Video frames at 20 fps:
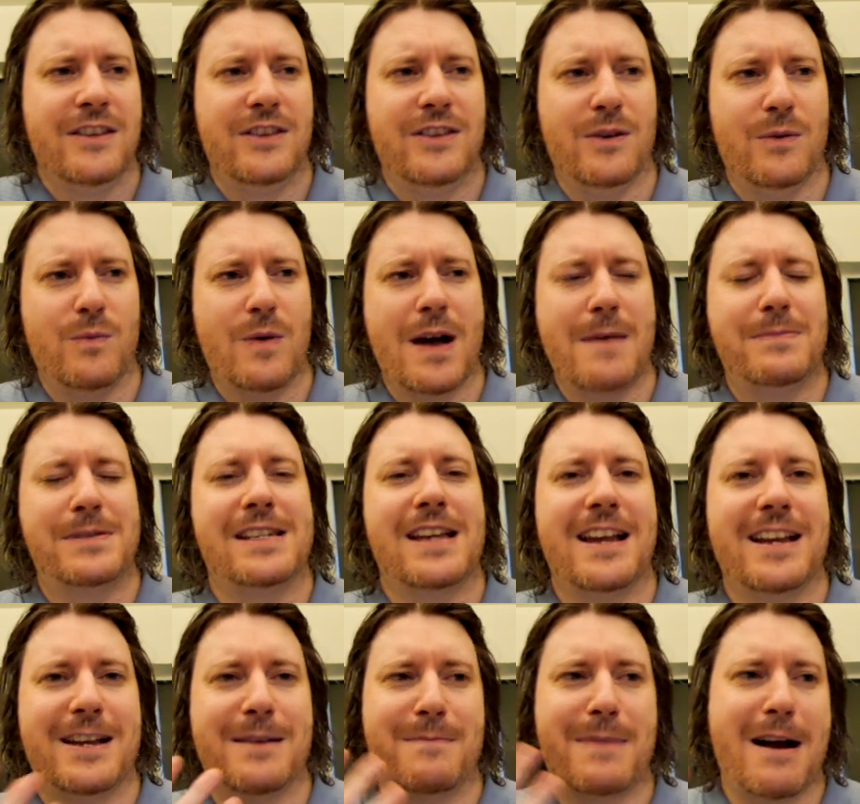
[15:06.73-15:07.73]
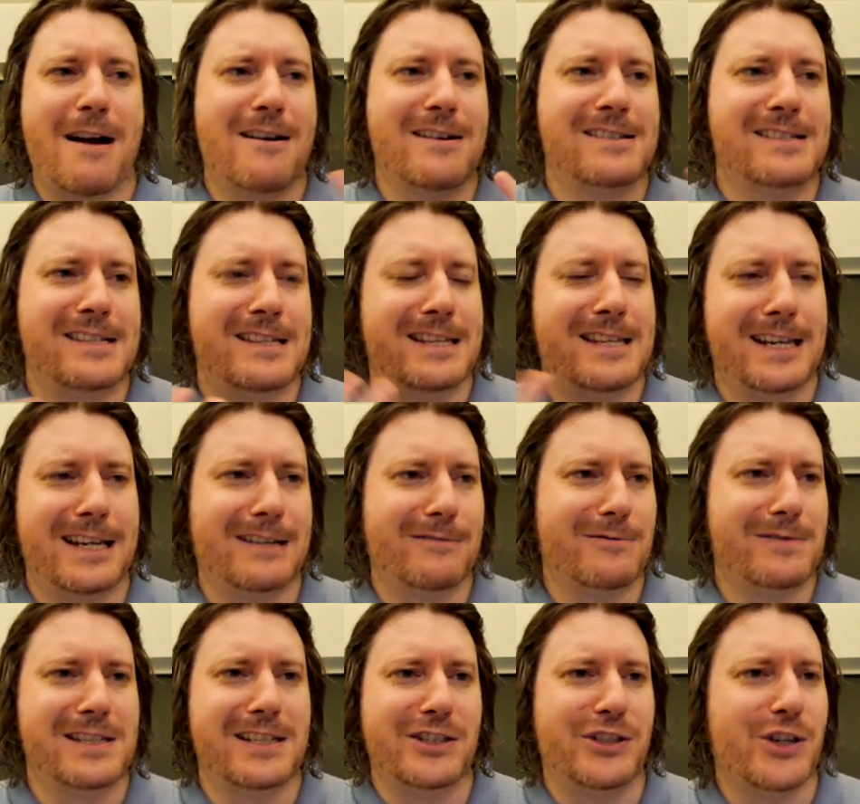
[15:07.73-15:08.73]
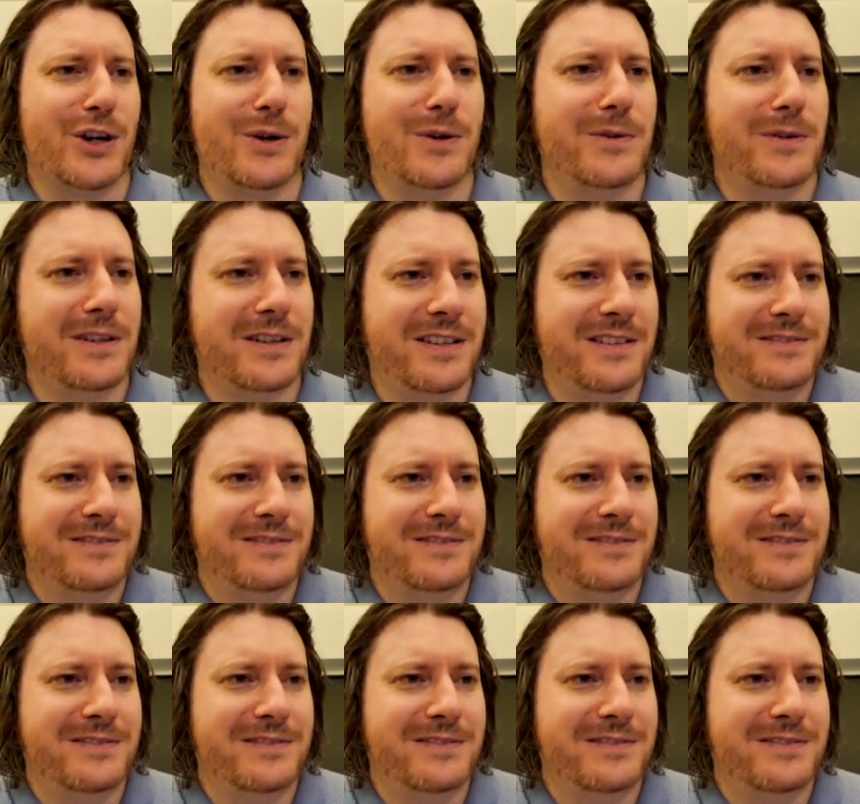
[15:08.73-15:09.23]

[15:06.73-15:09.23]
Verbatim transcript: The website comparison thing was a joke,